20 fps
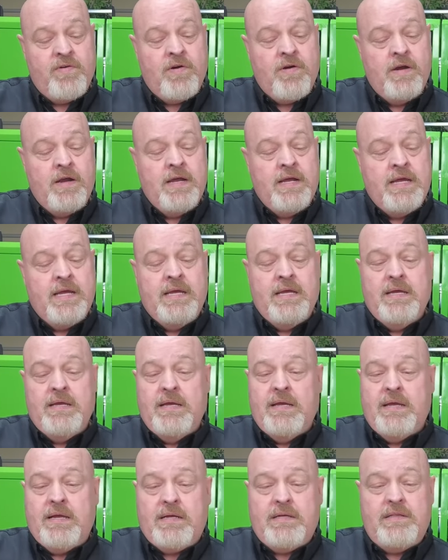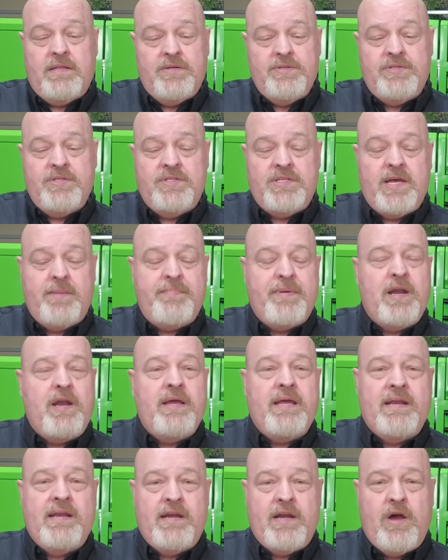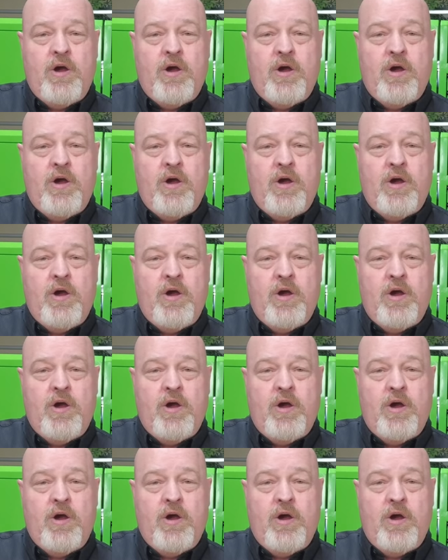It closes up and it